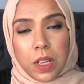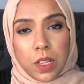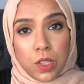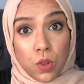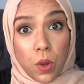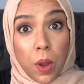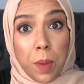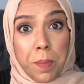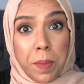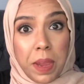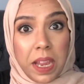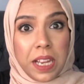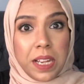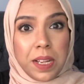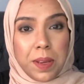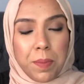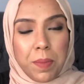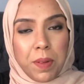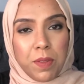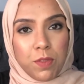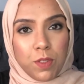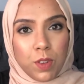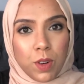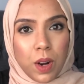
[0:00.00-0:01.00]
So I made
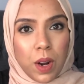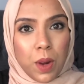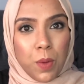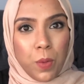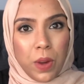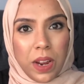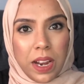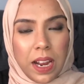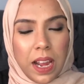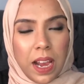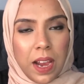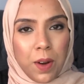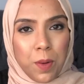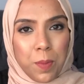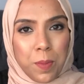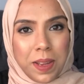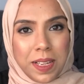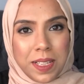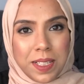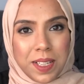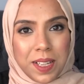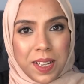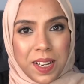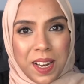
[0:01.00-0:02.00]
it before I went out
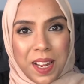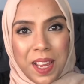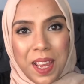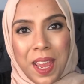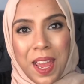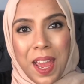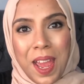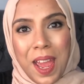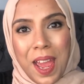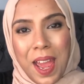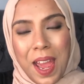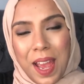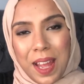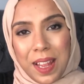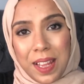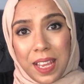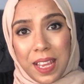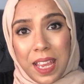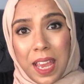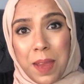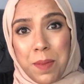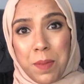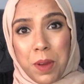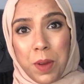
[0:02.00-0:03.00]
basically, and
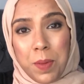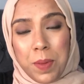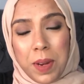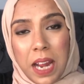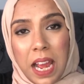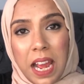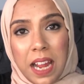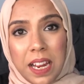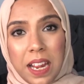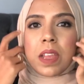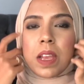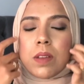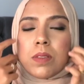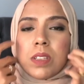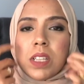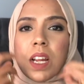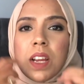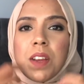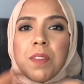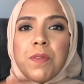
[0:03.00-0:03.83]
then came home and had it. It was like a